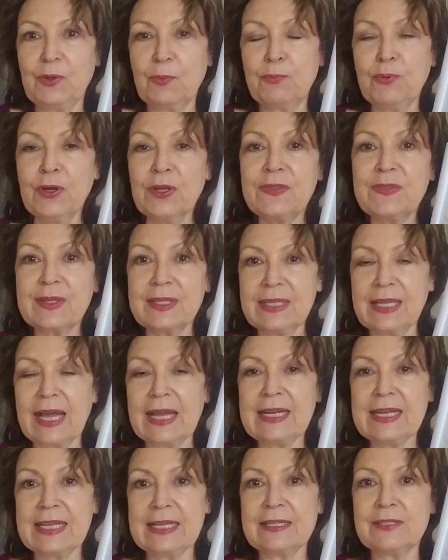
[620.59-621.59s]
put the
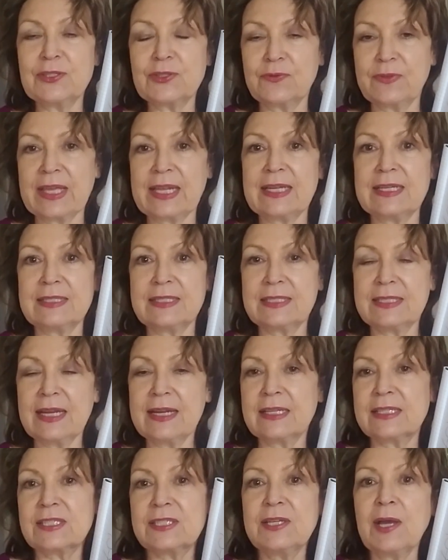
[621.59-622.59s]
light in so that it
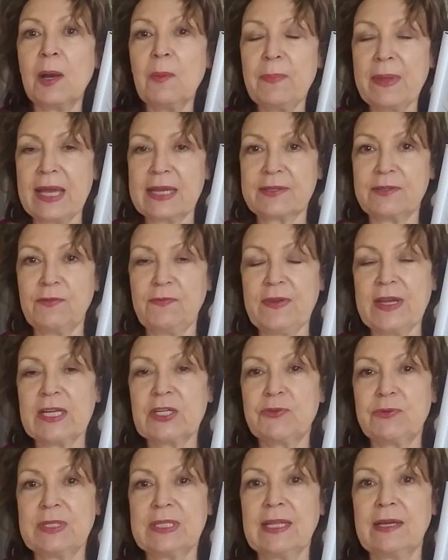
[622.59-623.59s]
stayed. It's not back to
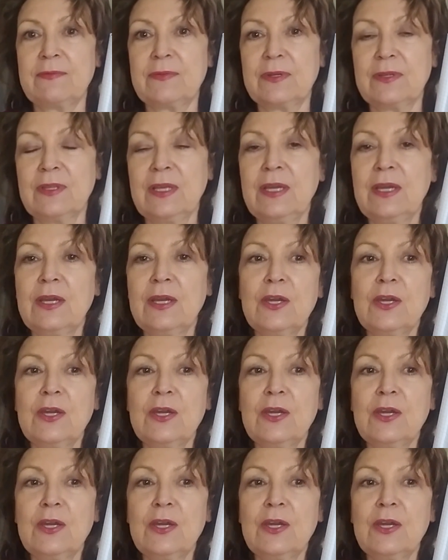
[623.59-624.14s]
factory level.